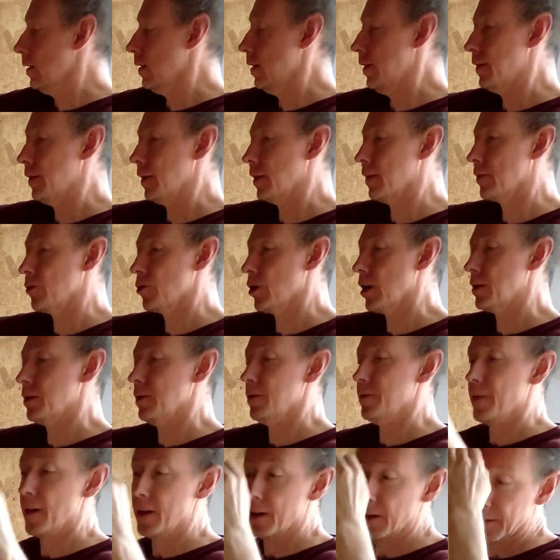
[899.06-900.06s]
this
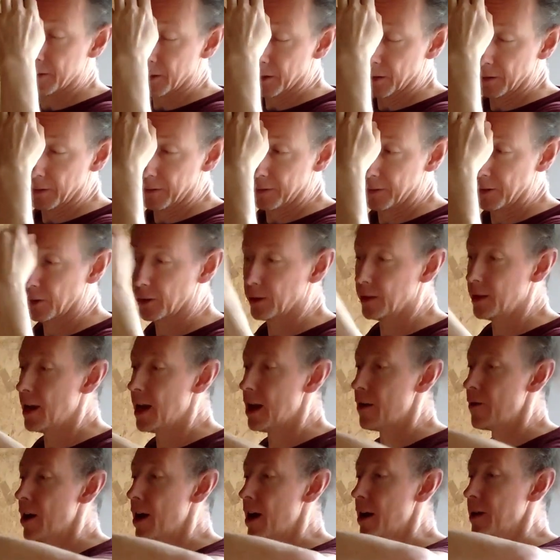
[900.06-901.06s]
extractor fan is going to suck the
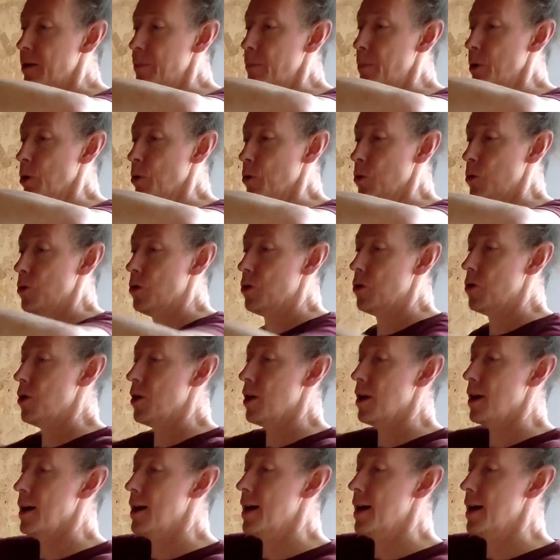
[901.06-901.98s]
air out of the booth